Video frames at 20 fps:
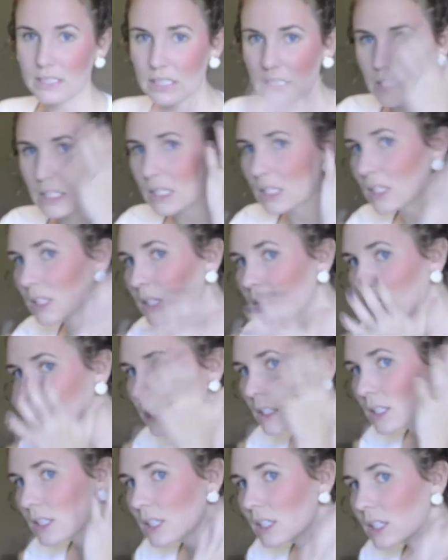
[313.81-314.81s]
to
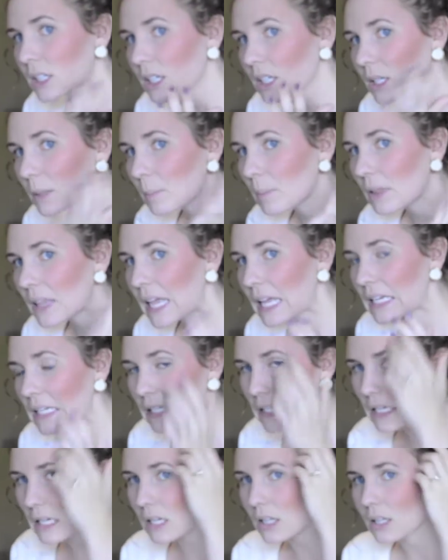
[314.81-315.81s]
blend
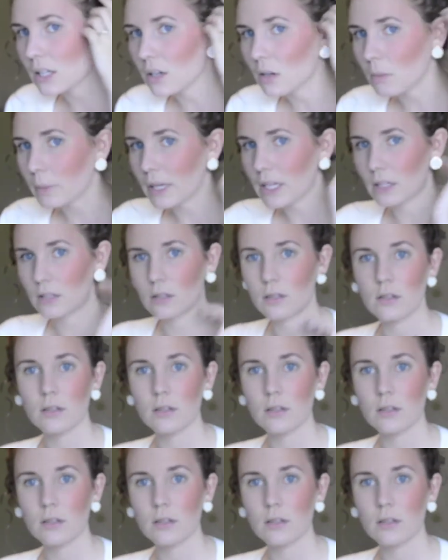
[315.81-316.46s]
it in a little bit